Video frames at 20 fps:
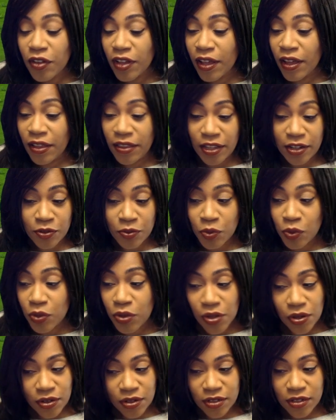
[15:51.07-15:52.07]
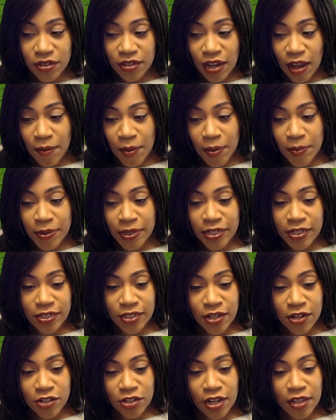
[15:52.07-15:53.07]
They will not come up in a
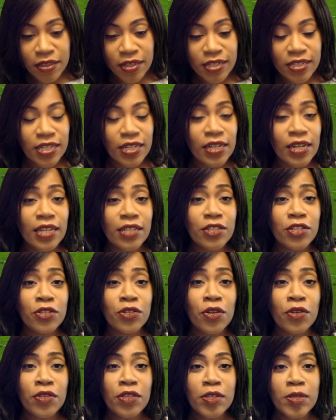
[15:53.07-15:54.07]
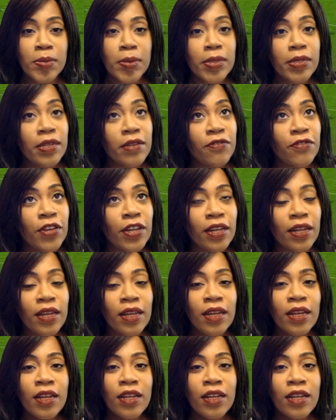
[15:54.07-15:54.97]
search like this unless you know the specific